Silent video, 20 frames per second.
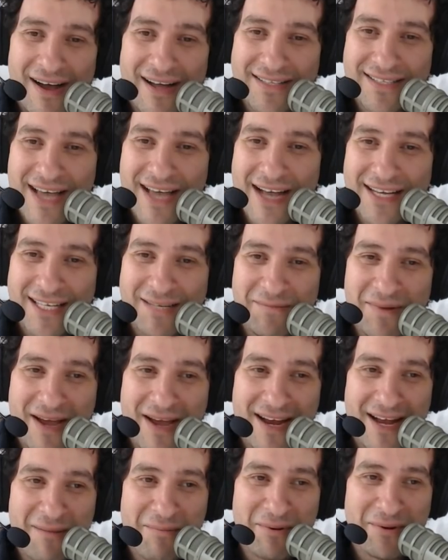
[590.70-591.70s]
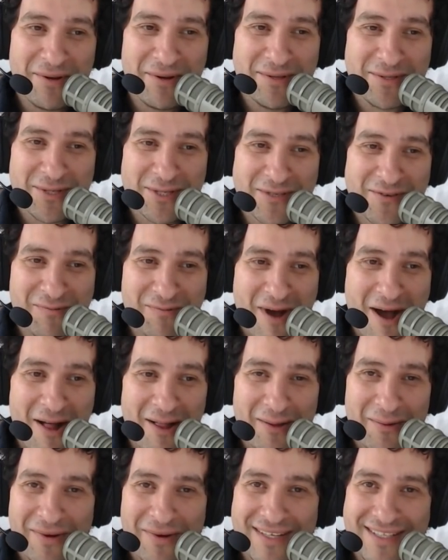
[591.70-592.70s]
contacted by any producers from
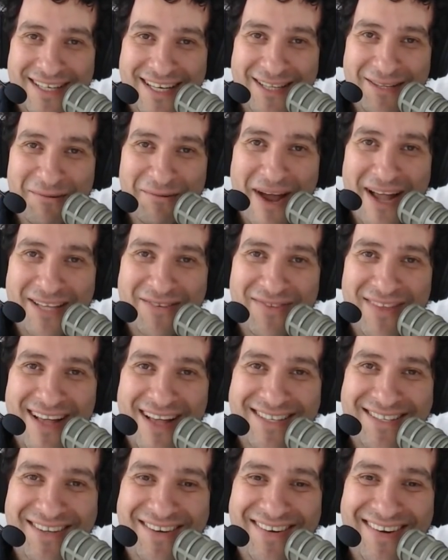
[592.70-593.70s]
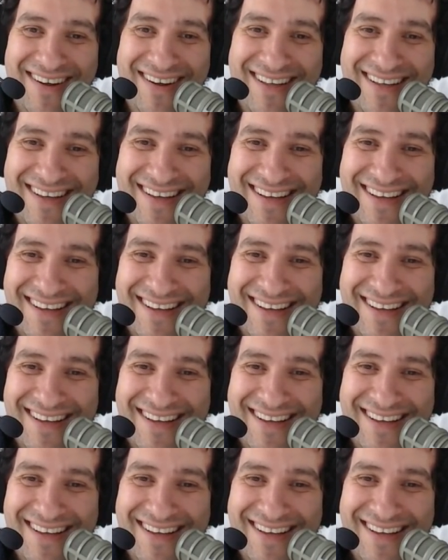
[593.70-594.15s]
Hollywood to get the rights for that story?